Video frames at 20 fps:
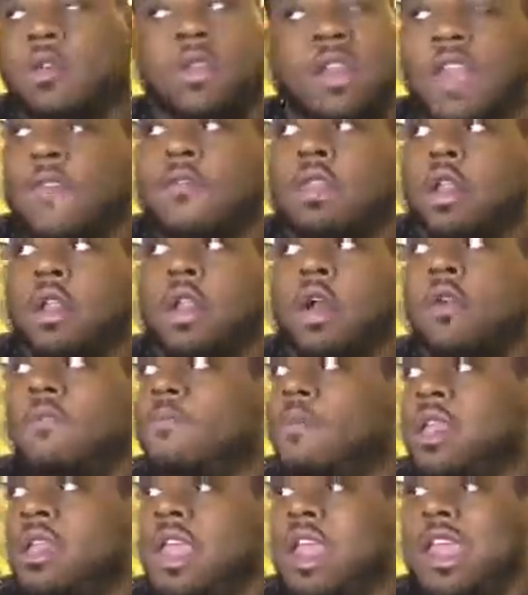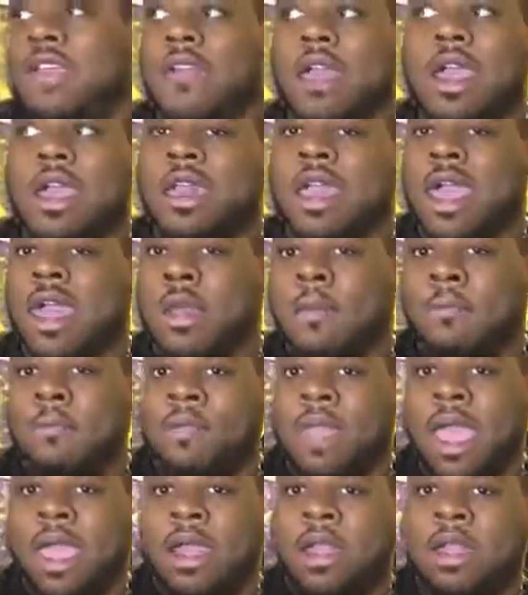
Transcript: definitely don't believe that a